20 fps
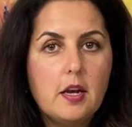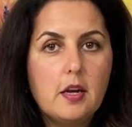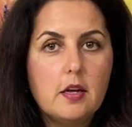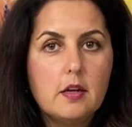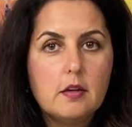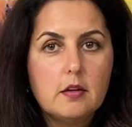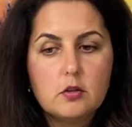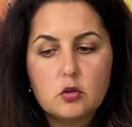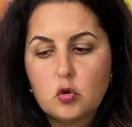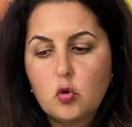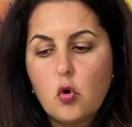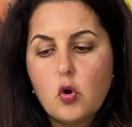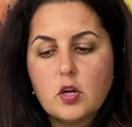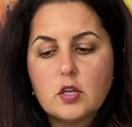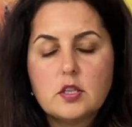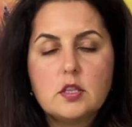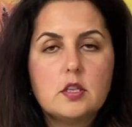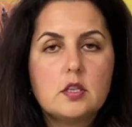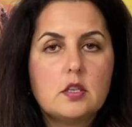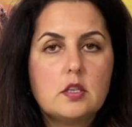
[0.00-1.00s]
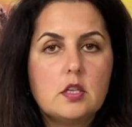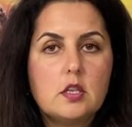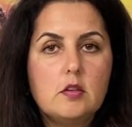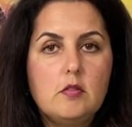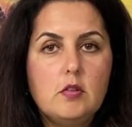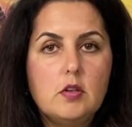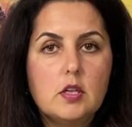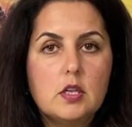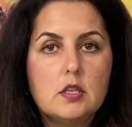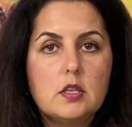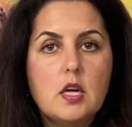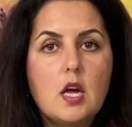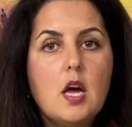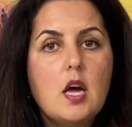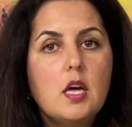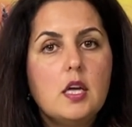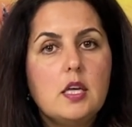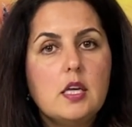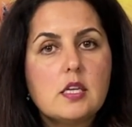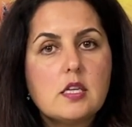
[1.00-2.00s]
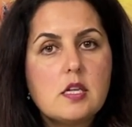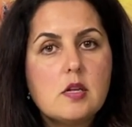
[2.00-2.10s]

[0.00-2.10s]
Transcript: And if we work without the foot pedal,